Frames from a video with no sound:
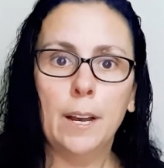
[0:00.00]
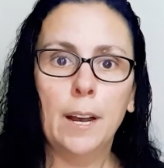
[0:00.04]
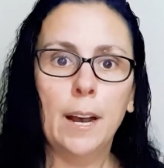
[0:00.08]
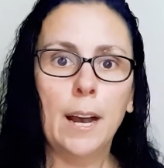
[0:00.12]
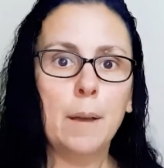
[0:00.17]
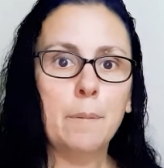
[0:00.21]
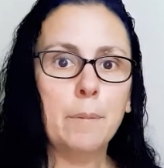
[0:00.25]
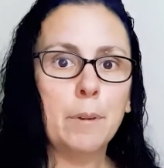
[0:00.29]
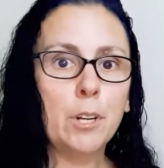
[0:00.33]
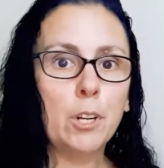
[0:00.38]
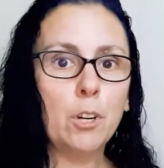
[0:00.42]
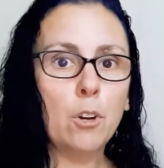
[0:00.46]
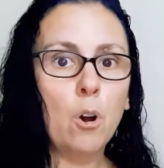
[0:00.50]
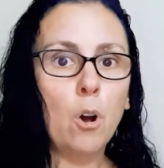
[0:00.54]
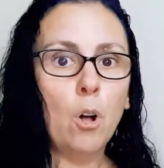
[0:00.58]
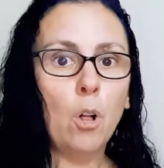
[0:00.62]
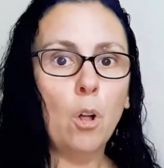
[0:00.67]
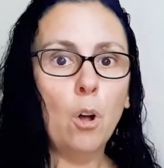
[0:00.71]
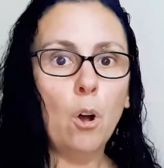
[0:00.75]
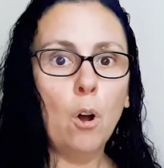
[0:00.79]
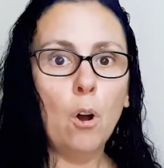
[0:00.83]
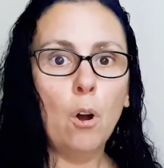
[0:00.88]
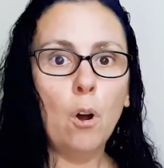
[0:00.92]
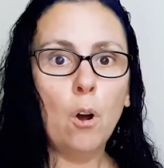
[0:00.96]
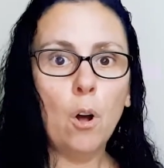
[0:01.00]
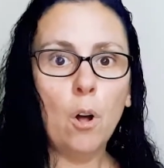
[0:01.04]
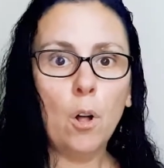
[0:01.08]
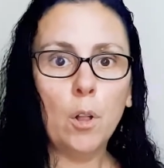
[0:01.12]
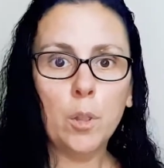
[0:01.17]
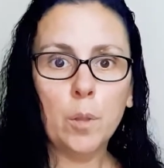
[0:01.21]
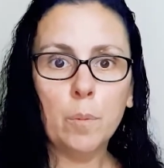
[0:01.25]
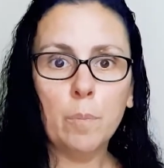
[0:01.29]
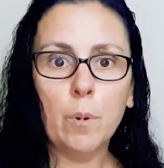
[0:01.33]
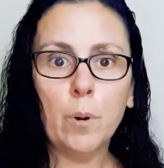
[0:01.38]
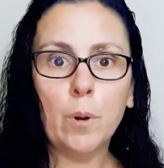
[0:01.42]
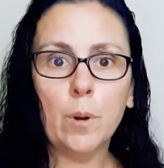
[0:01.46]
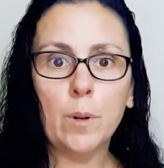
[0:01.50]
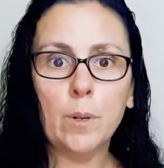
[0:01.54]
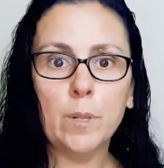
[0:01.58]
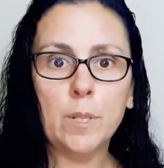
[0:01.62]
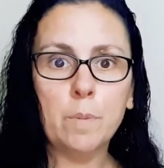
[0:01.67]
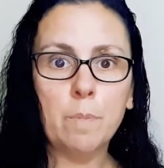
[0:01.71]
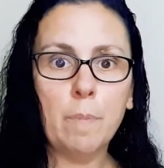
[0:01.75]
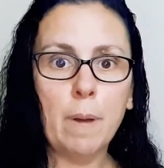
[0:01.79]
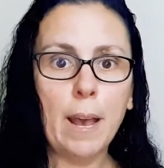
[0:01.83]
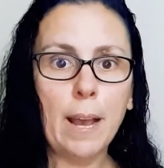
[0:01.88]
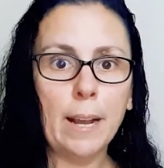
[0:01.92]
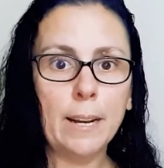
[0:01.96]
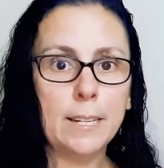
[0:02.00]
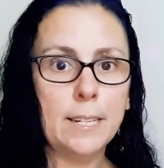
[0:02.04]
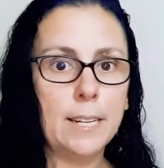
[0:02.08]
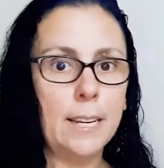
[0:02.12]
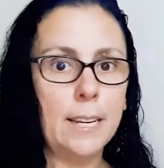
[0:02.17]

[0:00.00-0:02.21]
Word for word: I'm going to call all the birds back